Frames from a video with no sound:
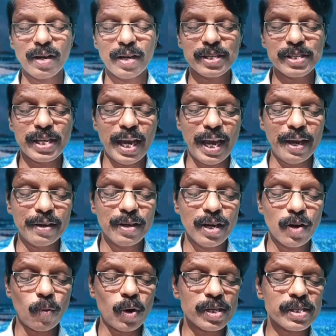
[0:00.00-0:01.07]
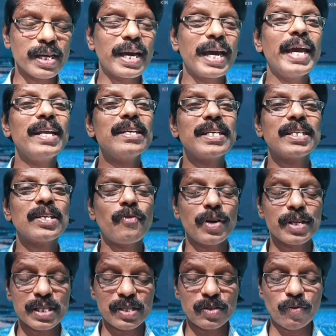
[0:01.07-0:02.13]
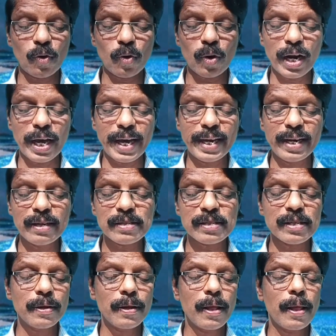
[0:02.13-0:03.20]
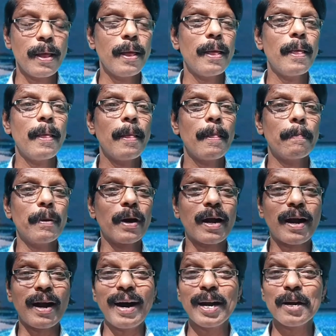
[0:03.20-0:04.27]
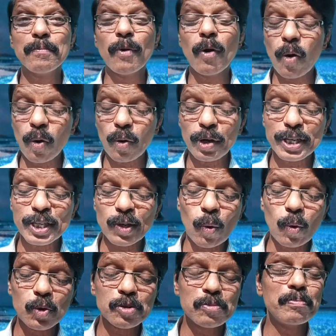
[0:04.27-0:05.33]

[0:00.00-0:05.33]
See, once again, see the first four lines. The cardboard shows